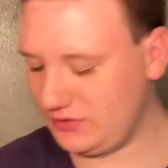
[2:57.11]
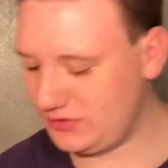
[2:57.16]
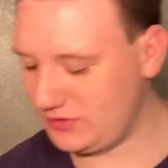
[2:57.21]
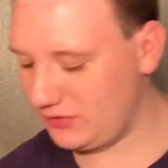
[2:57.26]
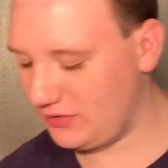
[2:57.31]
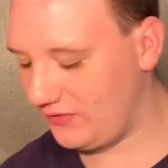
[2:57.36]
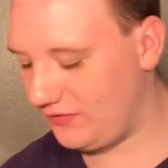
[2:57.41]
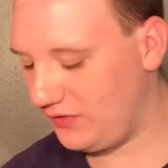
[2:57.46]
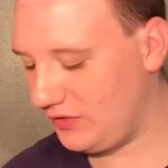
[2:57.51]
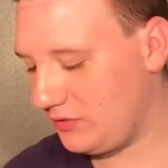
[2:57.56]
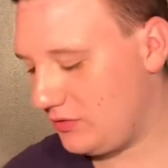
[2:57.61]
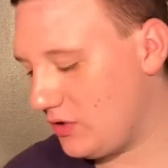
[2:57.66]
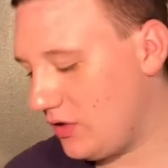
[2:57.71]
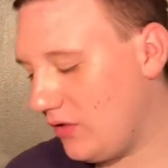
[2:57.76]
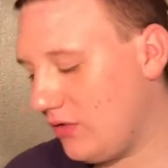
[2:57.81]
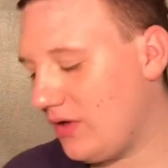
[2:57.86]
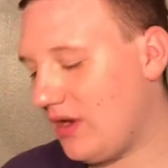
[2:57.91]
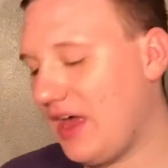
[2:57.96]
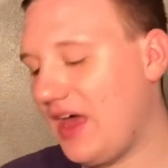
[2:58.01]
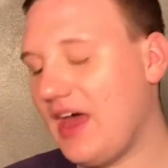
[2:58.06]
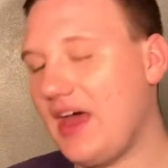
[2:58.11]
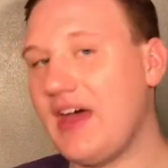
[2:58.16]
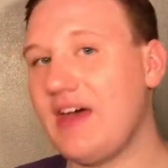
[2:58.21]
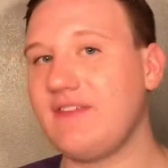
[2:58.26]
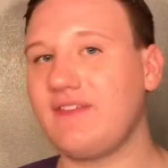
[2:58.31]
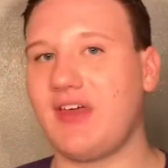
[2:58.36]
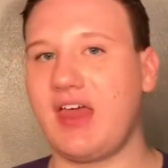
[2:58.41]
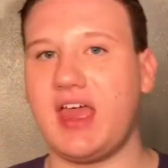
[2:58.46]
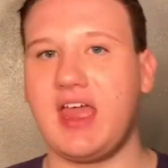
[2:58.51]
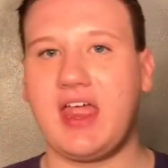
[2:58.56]
So if you don't
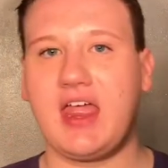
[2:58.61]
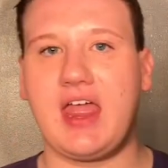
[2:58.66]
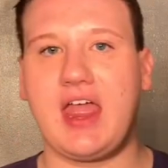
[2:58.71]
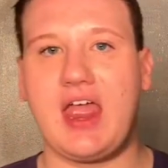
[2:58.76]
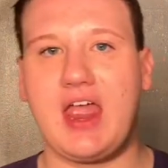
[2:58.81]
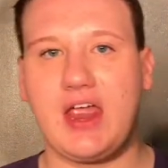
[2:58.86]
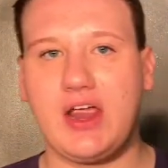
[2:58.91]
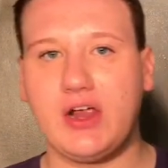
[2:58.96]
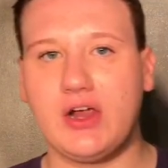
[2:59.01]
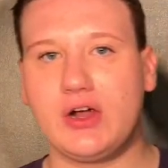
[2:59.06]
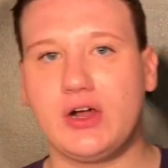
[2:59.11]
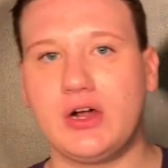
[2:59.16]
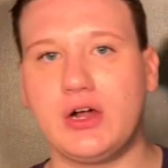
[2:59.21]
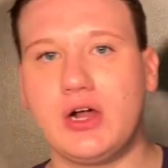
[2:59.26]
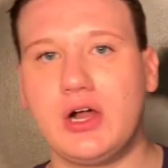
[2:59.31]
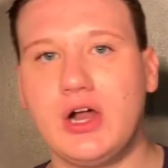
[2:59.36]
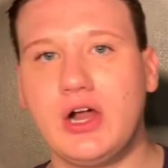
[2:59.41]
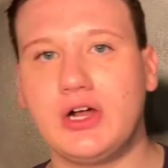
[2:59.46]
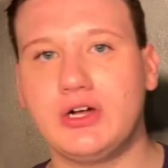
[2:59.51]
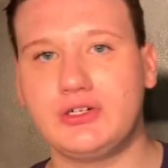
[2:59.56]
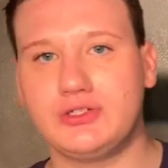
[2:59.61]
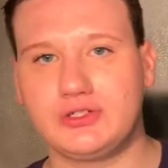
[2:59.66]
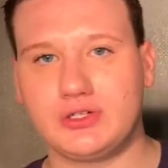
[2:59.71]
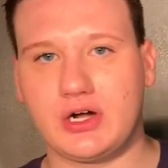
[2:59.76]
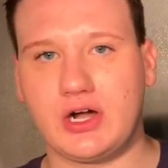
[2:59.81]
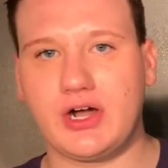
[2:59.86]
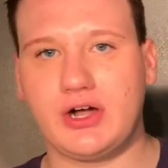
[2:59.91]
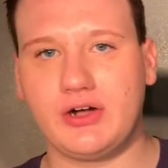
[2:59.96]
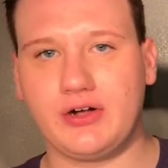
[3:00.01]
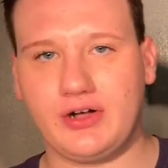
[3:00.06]
have a hair
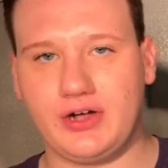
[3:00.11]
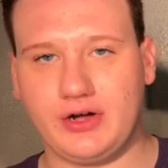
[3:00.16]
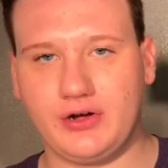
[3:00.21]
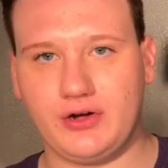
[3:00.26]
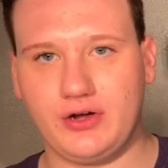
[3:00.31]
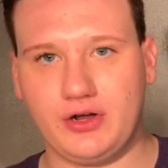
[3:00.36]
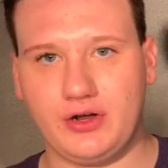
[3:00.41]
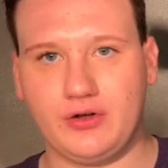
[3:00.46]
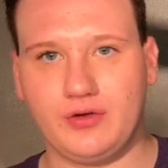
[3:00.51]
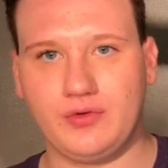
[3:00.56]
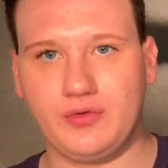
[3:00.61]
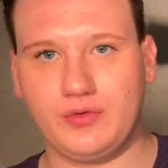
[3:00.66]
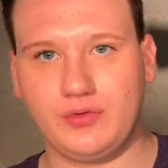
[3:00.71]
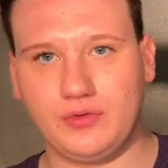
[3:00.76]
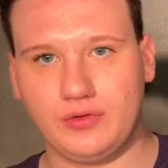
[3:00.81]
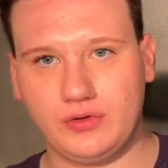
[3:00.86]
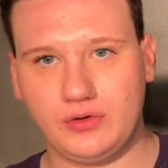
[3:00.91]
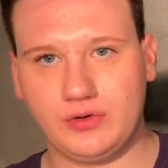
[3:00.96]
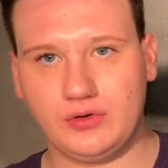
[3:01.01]
dryer near you,